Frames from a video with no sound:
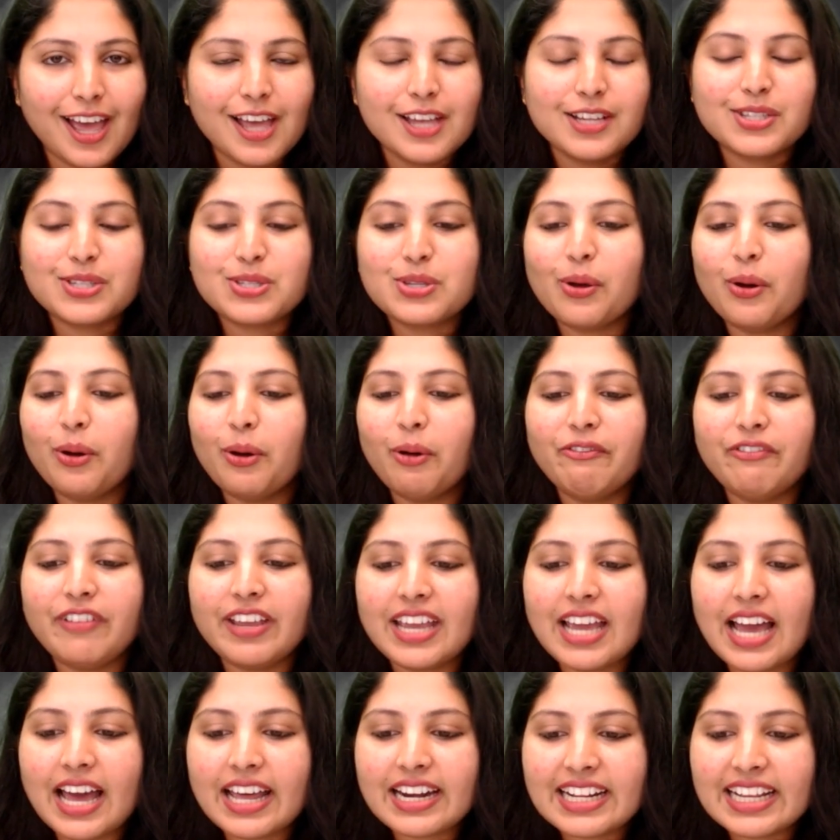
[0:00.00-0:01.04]
So
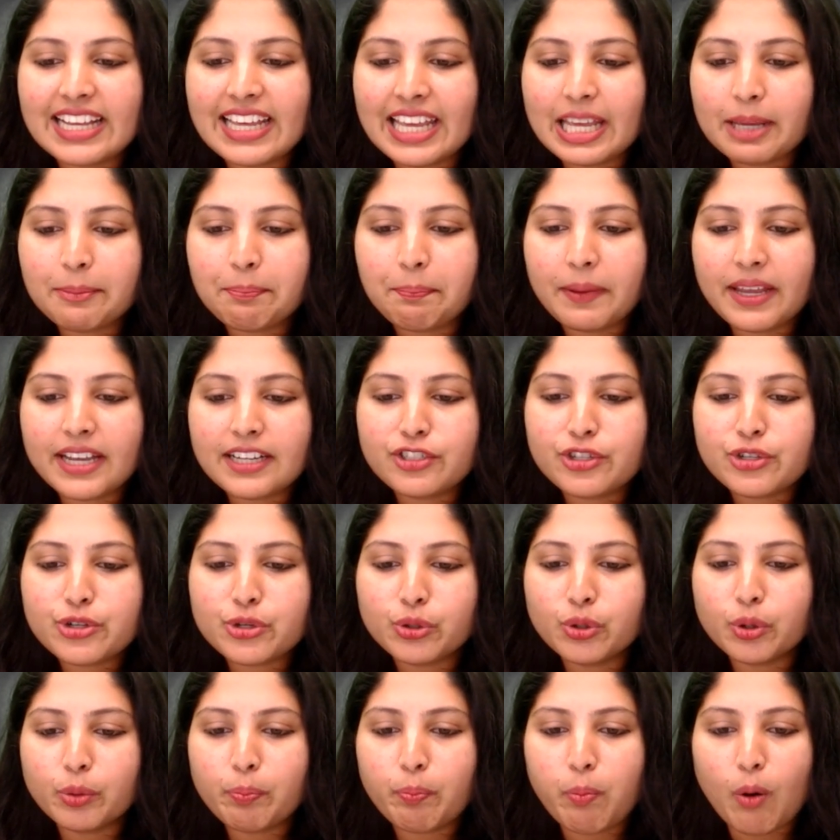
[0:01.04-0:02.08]
we are keeping
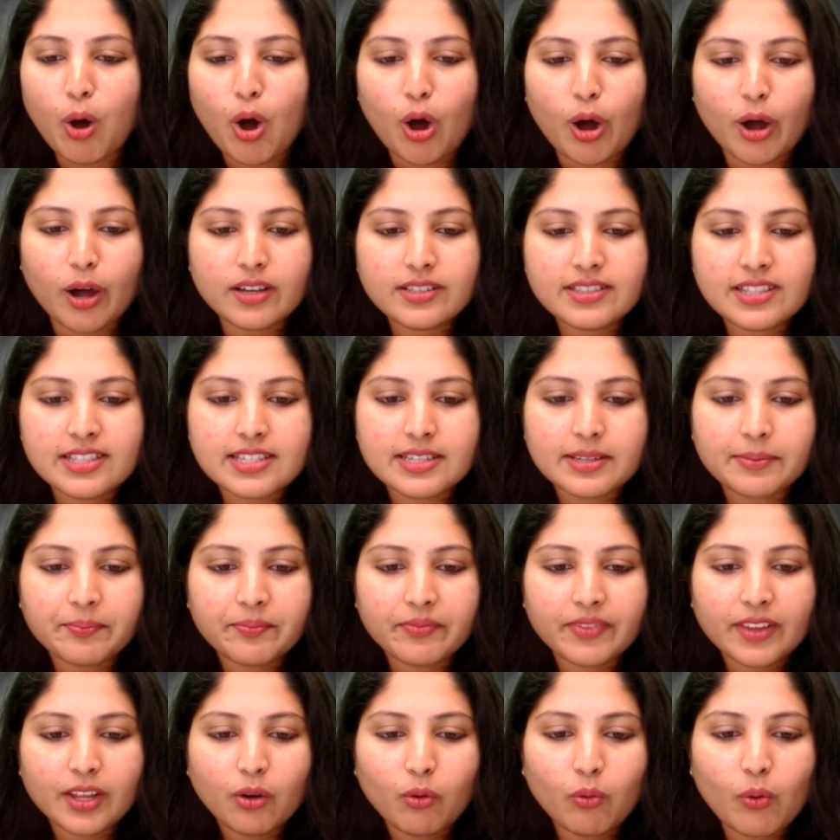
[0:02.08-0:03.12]
two pots,
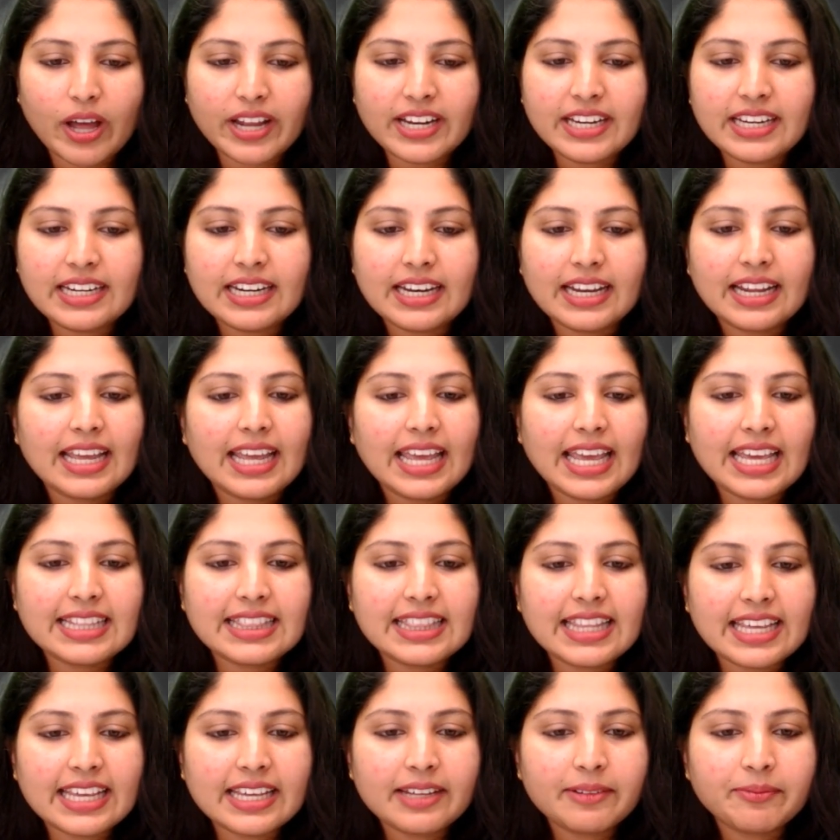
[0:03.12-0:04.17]
one in
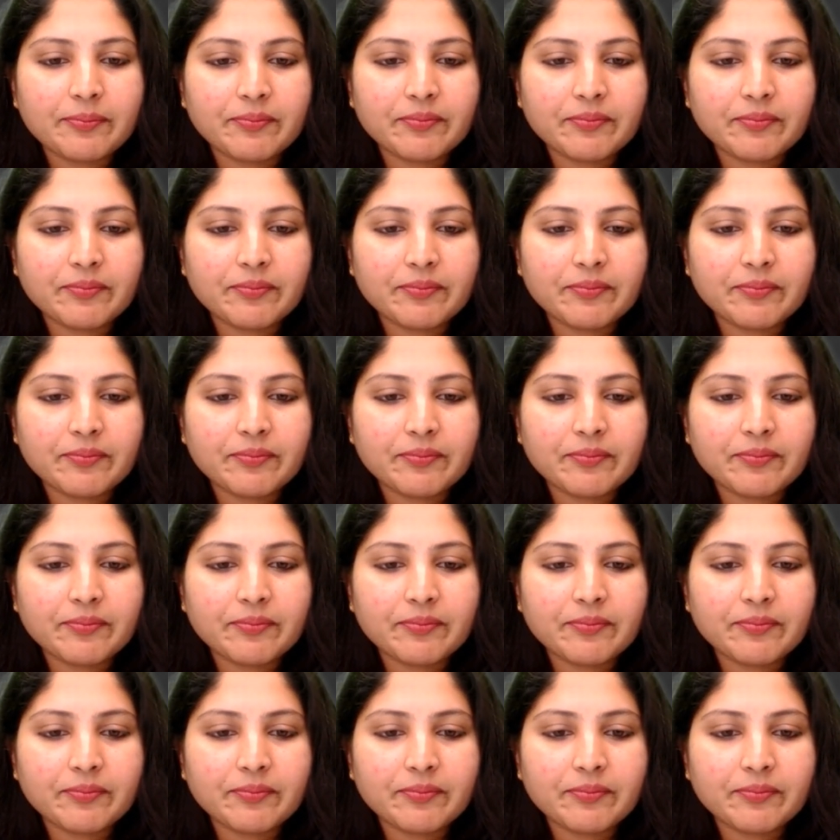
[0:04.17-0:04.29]
the